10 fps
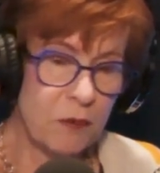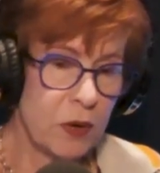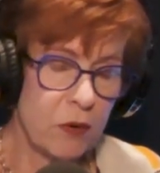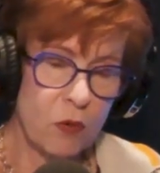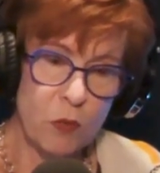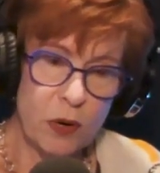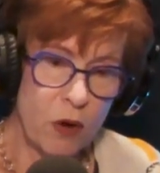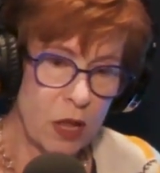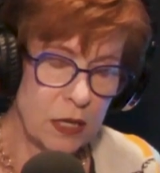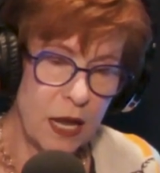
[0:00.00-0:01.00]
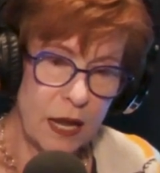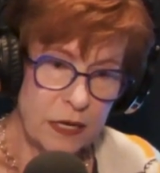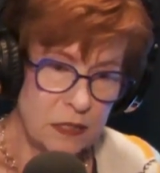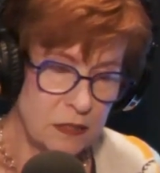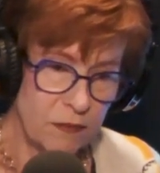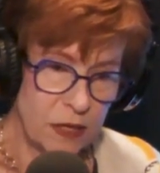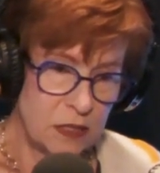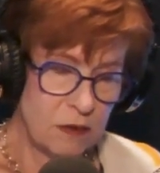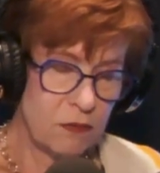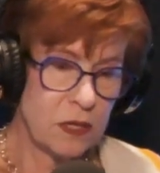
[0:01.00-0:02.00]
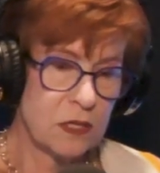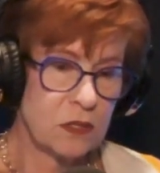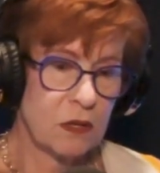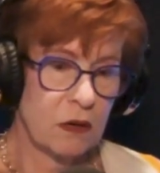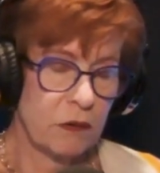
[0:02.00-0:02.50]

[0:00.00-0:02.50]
Uh, where okay. where yep. all kinds of activities yep. are yep.